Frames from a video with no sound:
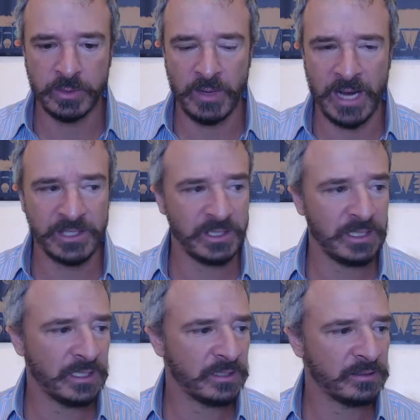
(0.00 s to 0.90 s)
They're
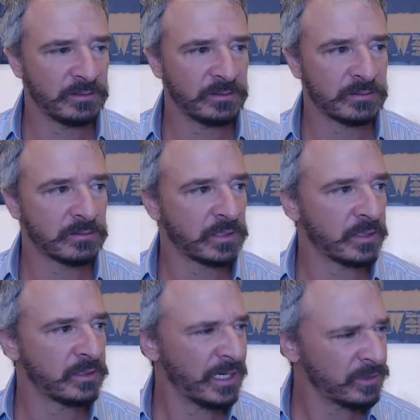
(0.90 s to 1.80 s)
actually,
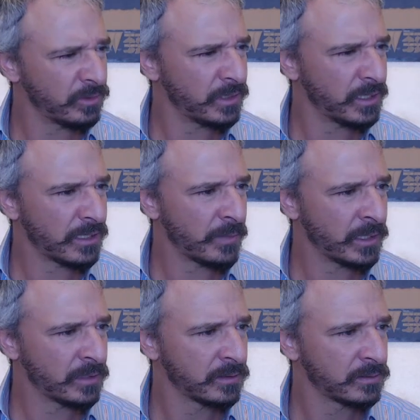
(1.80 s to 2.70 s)
did I not do the economic?